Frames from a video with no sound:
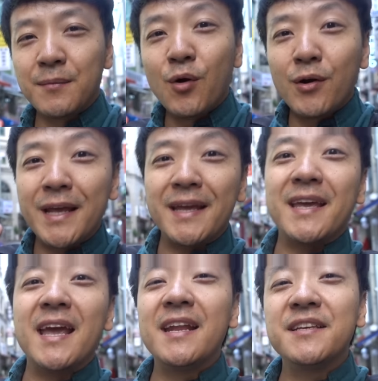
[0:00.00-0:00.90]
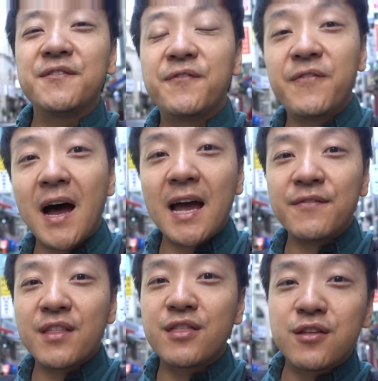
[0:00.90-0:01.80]
Good morning. It is
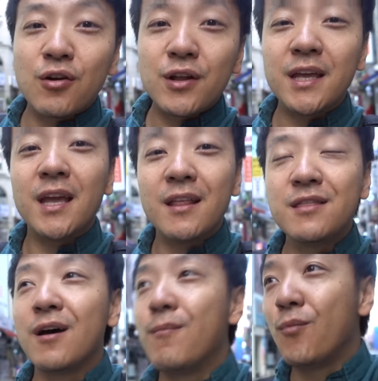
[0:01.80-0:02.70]
5:30 in the